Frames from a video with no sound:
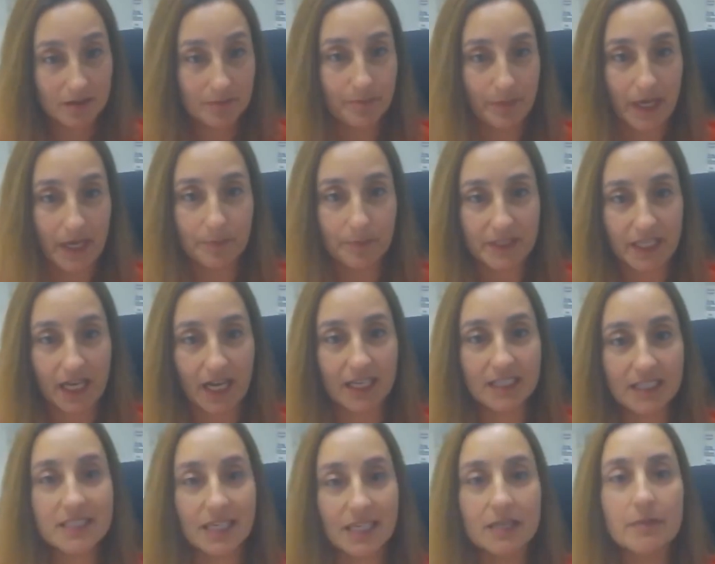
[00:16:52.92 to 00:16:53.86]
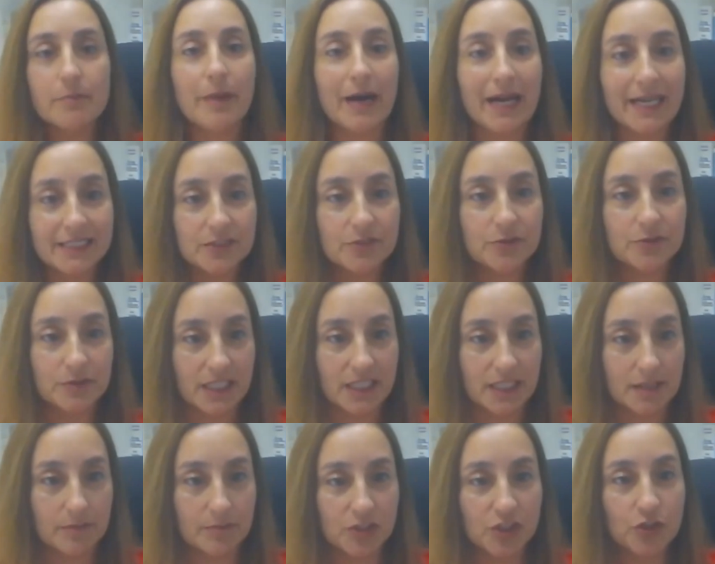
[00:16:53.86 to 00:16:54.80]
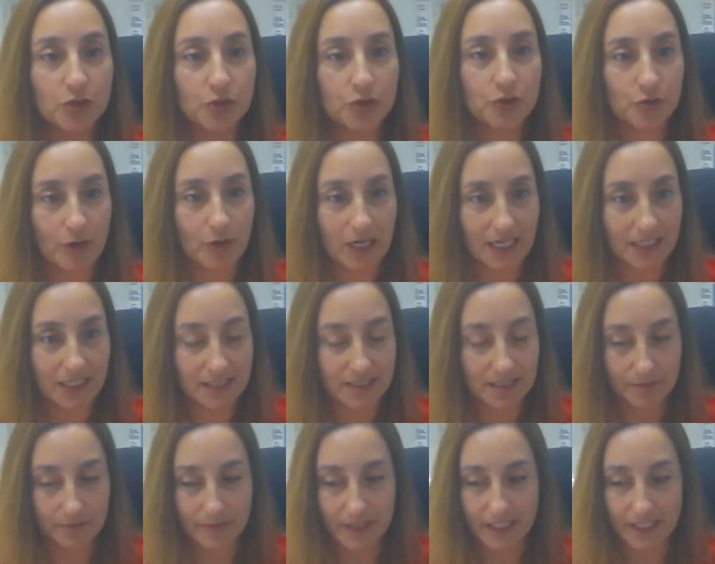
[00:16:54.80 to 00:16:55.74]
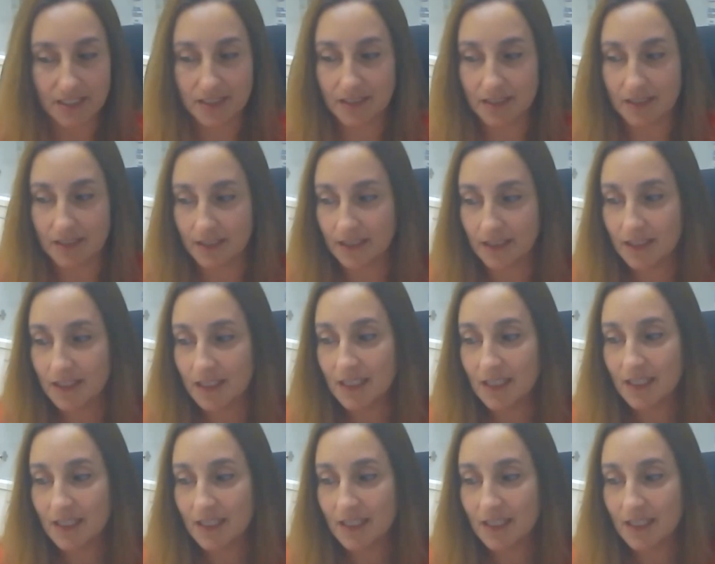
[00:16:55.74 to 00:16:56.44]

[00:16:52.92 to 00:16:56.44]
peptides and bind to them, neutralize them, basically.